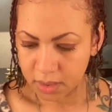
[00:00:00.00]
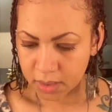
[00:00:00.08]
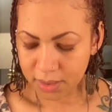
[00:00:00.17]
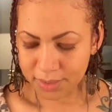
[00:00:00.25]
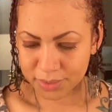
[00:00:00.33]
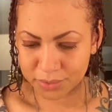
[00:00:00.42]

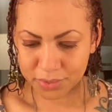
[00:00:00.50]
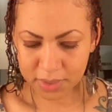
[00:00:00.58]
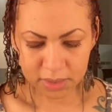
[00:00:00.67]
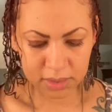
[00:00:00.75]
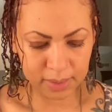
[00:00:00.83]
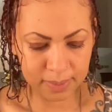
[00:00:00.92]
Let's try
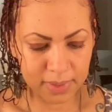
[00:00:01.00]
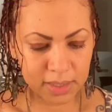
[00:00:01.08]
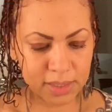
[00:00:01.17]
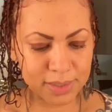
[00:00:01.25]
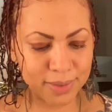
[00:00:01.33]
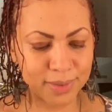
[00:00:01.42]
some of
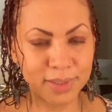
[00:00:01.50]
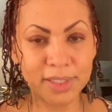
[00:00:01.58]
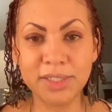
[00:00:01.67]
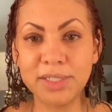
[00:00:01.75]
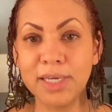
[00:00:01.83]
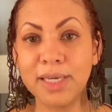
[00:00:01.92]
this on the
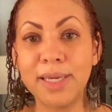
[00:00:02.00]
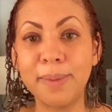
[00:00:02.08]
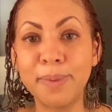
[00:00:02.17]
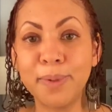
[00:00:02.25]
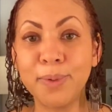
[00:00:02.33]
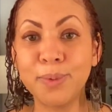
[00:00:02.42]
cheeky
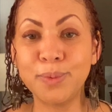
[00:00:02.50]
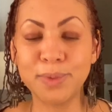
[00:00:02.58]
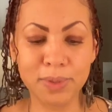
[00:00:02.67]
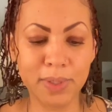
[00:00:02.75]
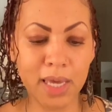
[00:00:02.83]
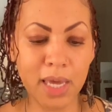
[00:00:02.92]

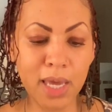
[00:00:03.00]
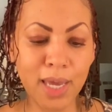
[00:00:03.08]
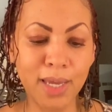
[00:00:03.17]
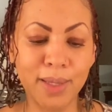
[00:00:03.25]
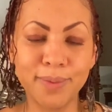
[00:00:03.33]
poos, okay?